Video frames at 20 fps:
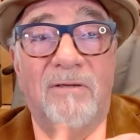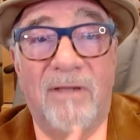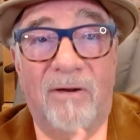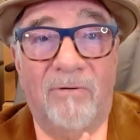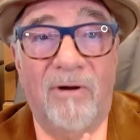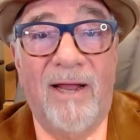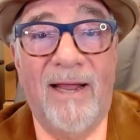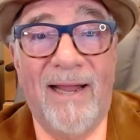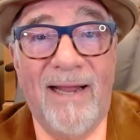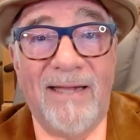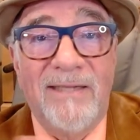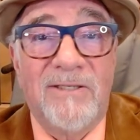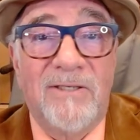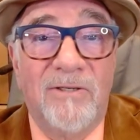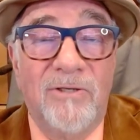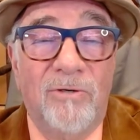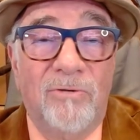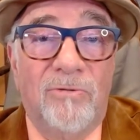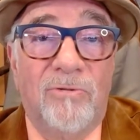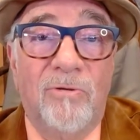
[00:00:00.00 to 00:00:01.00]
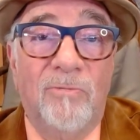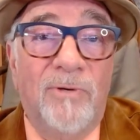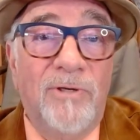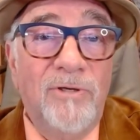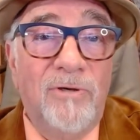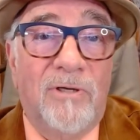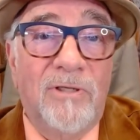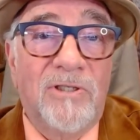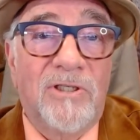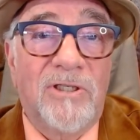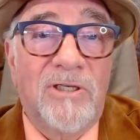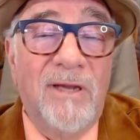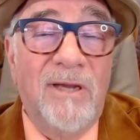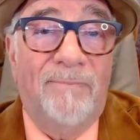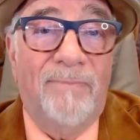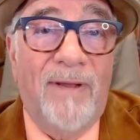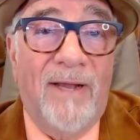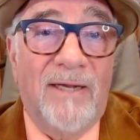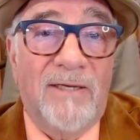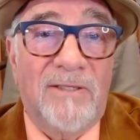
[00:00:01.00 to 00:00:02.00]
There are ads in YouTube, but you can
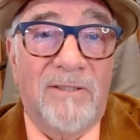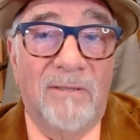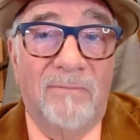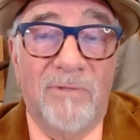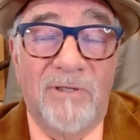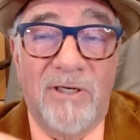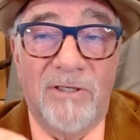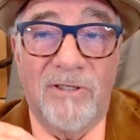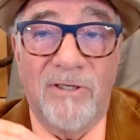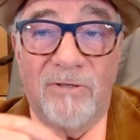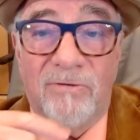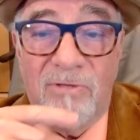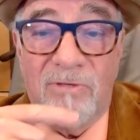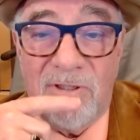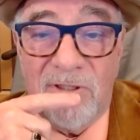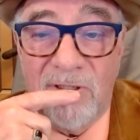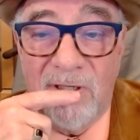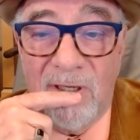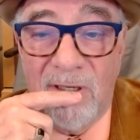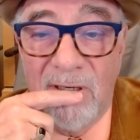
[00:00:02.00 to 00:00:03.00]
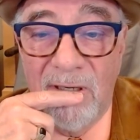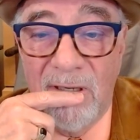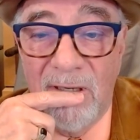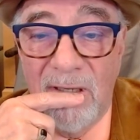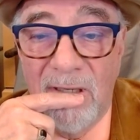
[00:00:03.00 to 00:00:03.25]
skip past them, which is interesting.